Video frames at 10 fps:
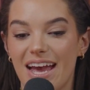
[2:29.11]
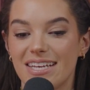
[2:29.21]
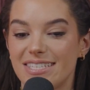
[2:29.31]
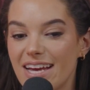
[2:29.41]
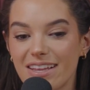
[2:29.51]
A
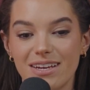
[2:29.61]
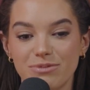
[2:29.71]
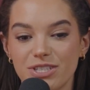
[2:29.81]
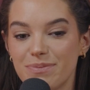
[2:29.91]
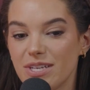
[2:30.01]
stellium
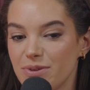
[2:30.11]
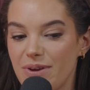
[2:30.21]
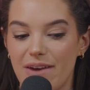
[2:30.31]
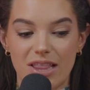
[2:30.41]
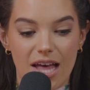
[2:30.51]
just means when
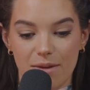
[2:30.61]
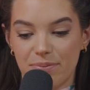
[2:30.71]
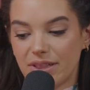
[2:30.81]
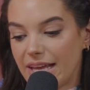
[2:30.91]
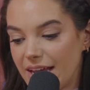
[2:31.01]
you have a lot of
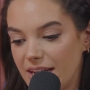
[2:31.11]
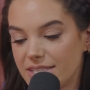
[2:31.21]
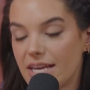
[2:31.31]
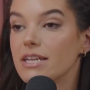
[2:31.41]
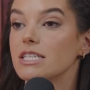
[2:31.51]

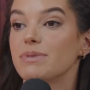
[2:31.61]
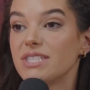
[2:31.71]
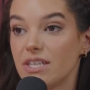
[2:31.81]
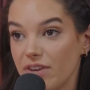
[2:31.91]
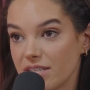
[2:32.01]
planets in a
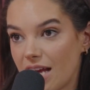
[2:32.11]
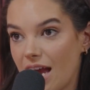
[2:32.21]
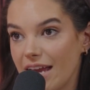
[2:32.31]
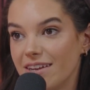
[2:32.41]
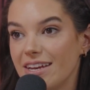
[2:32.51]
specific
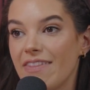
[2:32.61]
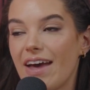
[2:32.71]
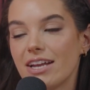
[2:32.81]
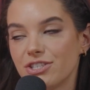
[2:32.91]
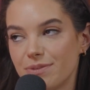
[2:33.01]
sign. And
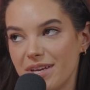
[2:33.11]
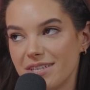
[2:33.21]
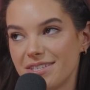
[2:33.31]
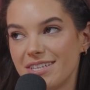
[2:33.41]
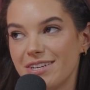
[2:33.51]
that just
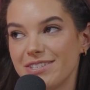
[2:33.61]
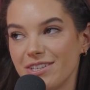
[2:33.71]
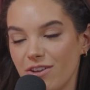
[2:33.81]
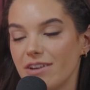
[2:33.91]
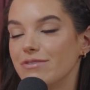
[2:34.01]
means there's a
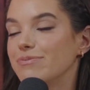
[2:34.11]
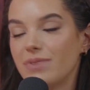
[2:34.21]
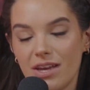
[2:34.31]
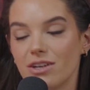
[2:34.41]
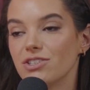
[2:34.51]
lot of
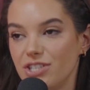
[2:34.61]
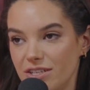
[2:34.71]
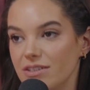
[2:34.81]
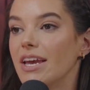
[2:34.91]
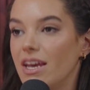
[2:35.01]

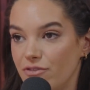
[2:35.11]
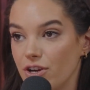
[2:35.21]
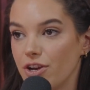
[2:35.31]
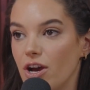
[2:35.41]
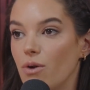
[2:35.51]
energy in
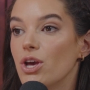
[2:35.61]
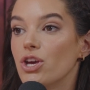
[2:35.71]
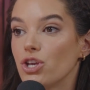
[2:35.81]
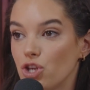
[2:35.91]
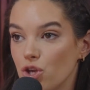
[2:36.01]
Virgo.
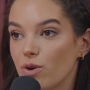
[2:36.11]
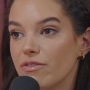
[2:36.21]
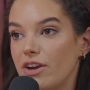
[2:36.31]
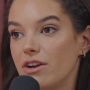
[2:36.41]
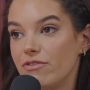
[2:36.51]
You are
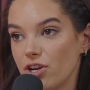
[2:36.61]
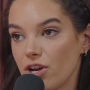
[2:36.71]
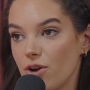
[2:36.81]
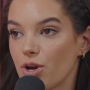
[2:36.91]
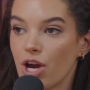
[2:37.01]
very
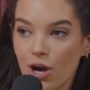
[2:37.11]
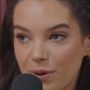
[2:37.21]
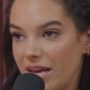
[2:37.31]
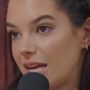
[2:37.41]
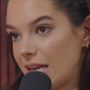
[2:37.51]
Virgo
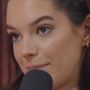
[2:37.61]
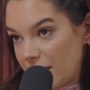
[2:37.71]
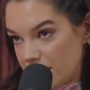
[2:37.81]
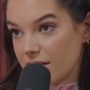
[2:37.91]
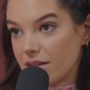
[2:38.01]
coded,
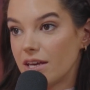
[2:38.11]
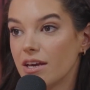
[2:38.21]
basically.